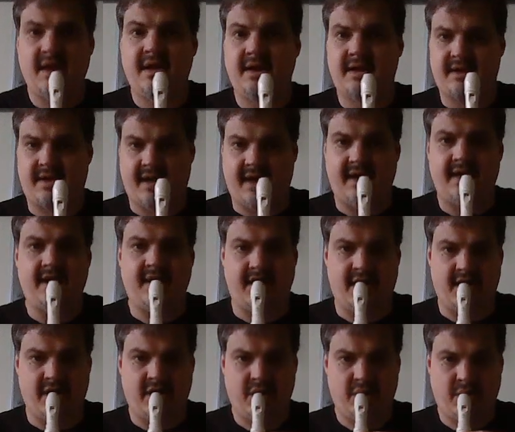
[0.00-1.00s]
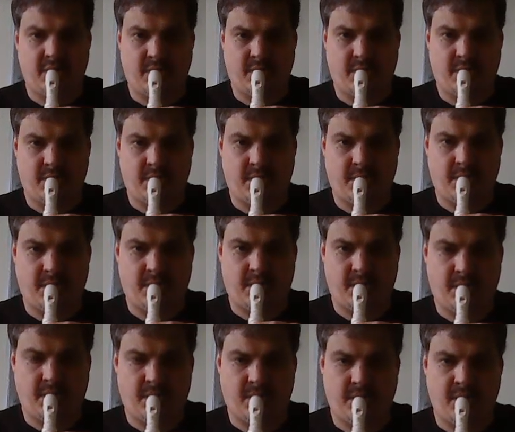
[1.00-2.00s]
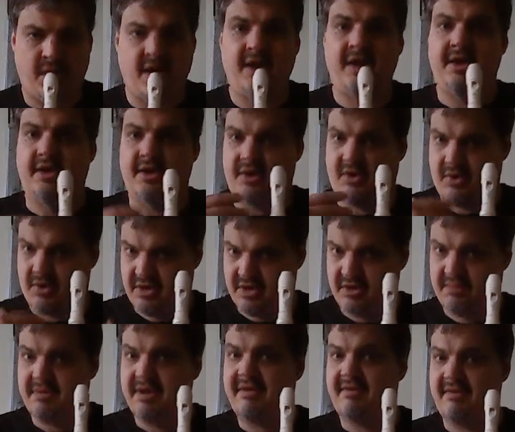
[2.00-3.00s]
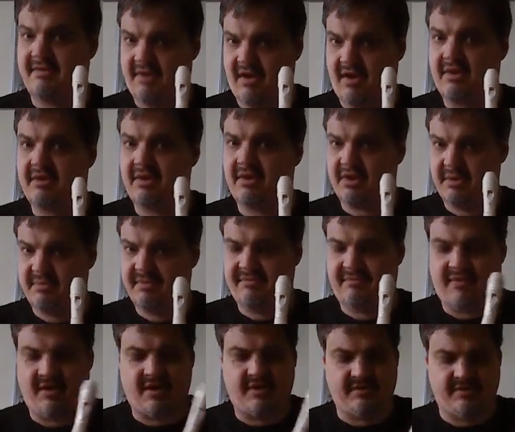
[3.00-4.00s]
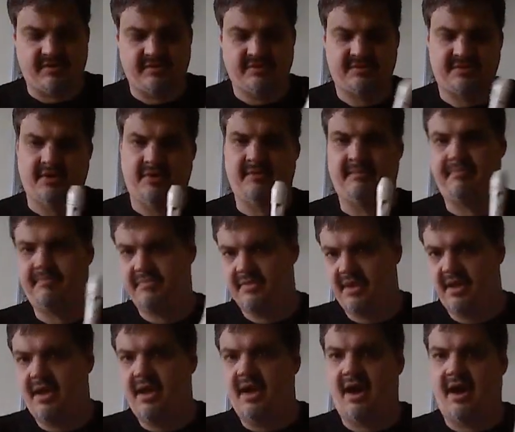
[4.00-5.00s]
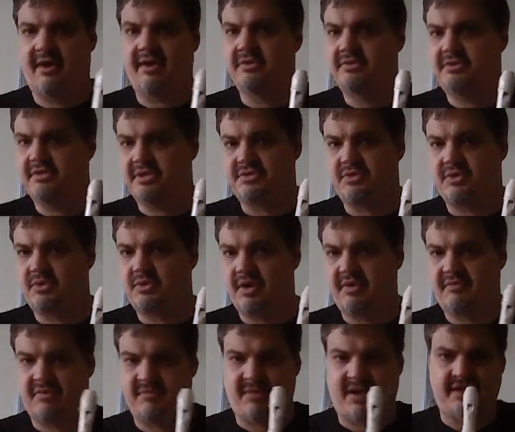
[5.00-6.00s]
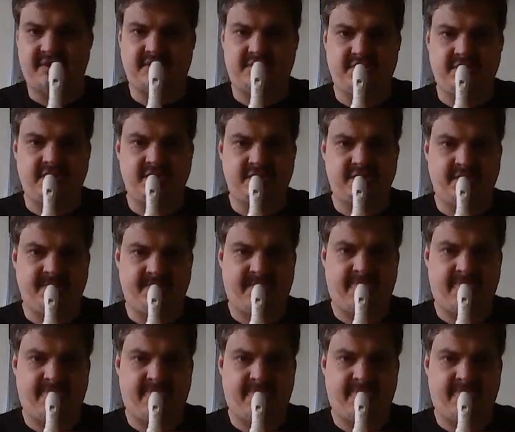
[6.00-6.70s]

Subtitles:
Okay, here. You're going a little bit longer, a little bit farther. So I'm going to do this real quick for my students.